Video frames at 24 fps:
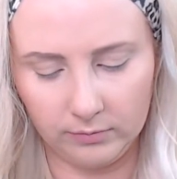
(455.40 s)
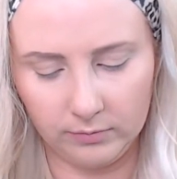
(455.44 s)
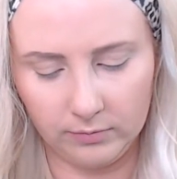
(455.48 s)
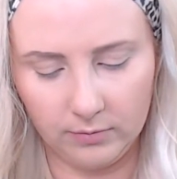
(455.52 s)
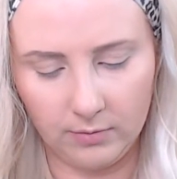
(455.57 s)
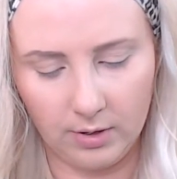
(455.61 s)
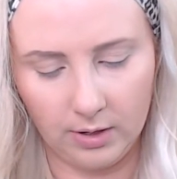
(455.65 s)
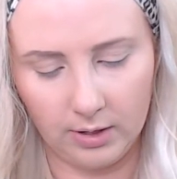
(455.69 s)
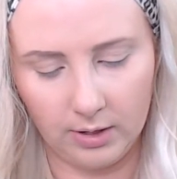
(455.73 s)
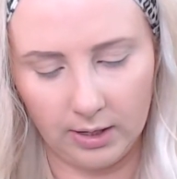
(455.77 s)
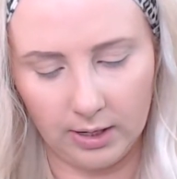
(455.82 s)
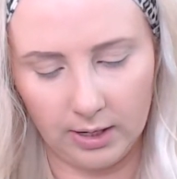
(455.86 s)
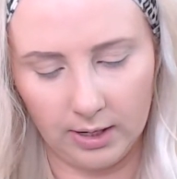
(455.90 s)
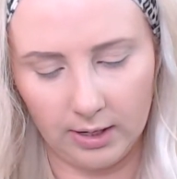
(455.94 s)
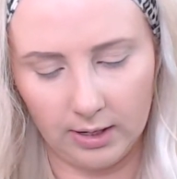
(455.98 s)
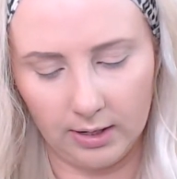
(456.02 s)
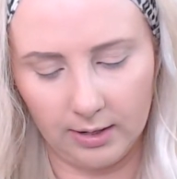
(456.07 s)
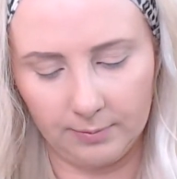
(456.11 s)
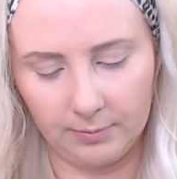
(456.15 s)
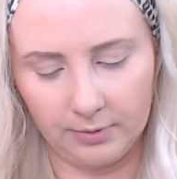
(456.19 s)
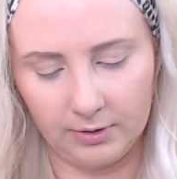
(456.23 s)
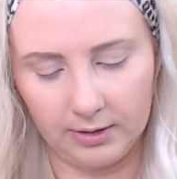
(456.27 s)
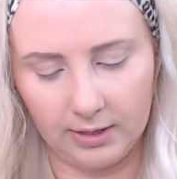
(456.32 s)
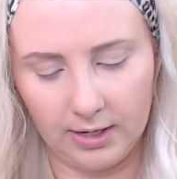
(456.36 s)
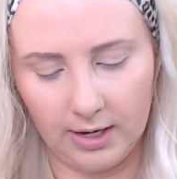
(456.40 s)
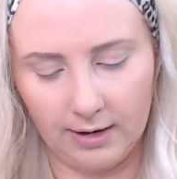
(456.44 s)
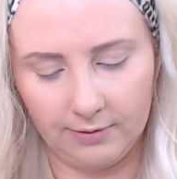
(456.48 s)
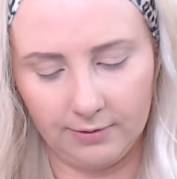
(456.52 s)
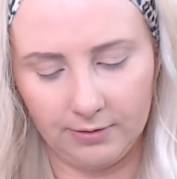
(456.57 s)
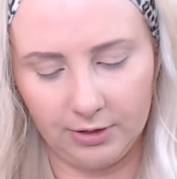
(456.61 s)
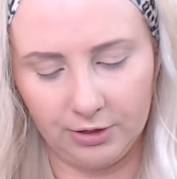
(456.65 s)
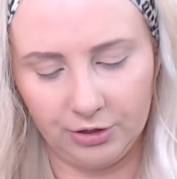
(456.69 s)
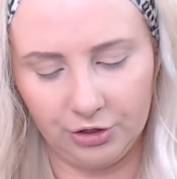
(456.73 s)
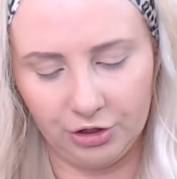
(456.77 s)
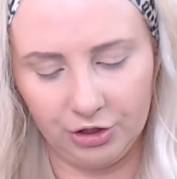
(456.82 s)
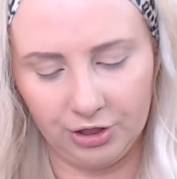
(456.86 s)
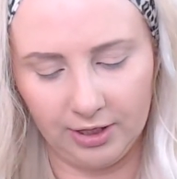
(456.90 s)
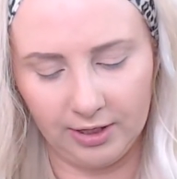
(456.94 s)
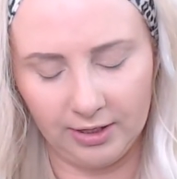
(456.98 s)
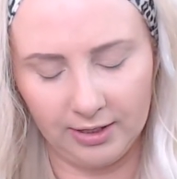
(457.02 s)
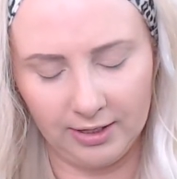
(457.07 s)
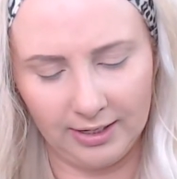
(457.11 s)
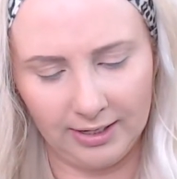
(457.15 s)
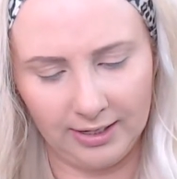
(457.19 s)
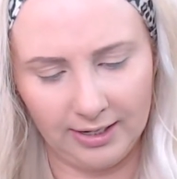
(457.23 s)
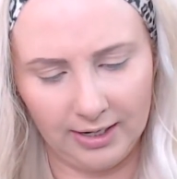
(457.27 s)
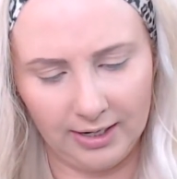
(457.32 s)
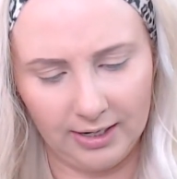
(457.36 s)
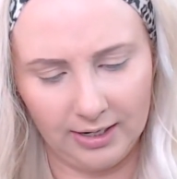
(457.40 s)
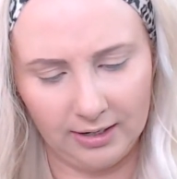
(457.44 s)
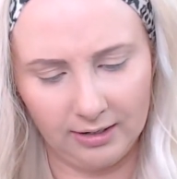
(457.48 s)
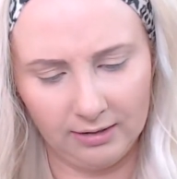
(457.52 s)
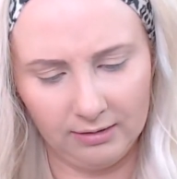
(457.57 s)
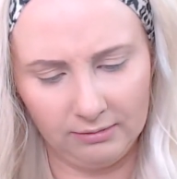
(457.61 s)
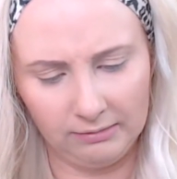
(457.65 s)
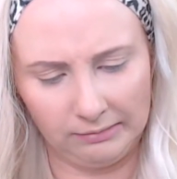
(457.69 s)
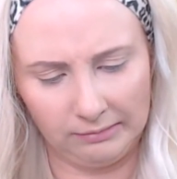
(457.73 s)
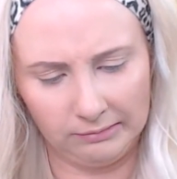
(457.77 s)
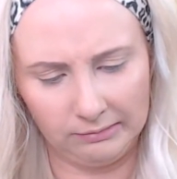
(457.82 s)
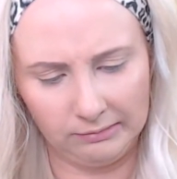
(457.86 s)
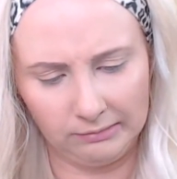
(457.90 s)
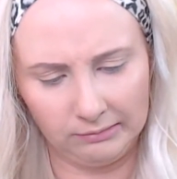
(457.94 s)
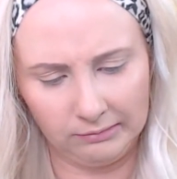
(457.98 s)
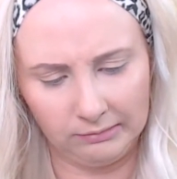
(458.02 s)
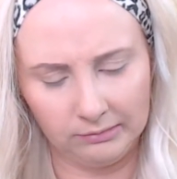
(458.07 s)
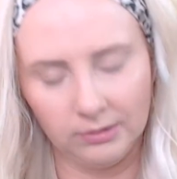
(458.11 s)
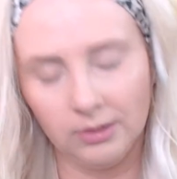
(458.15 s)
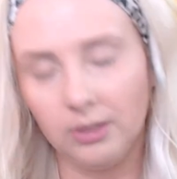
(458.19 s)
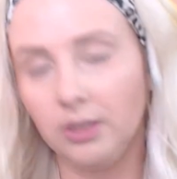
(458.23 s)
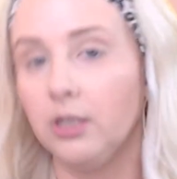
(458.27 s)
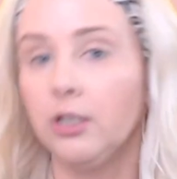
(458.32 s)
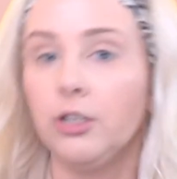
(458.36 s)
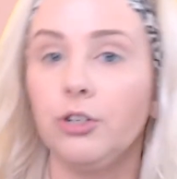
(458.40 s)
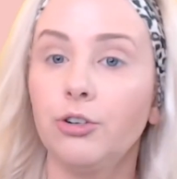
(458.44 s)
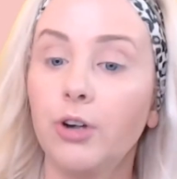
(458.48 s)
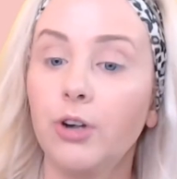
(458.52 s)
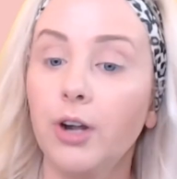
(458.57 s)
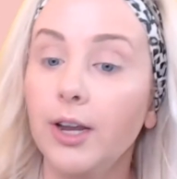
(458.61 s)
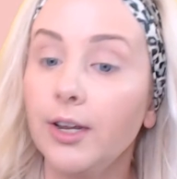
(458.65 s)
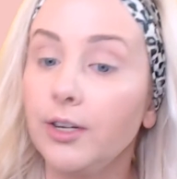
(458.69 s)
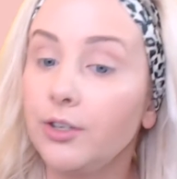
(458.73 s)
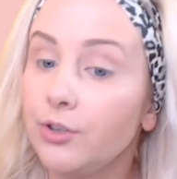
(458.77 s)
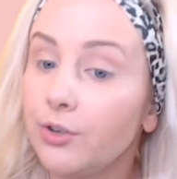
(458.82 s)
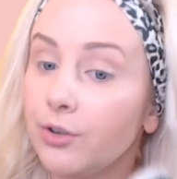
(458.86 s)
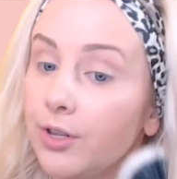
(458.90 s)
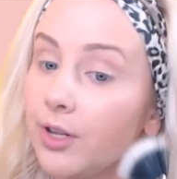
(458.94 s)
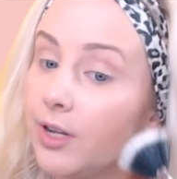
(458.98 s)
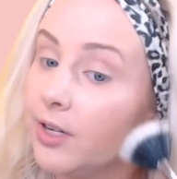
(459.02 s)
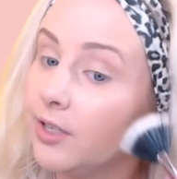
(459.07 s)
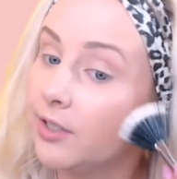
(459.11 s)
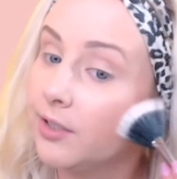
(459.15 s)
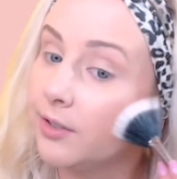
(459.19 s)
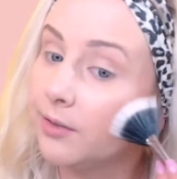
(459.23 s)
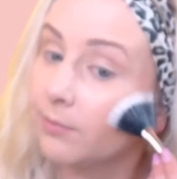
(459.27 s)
Okay, I'm just gonna have to gently try and do this.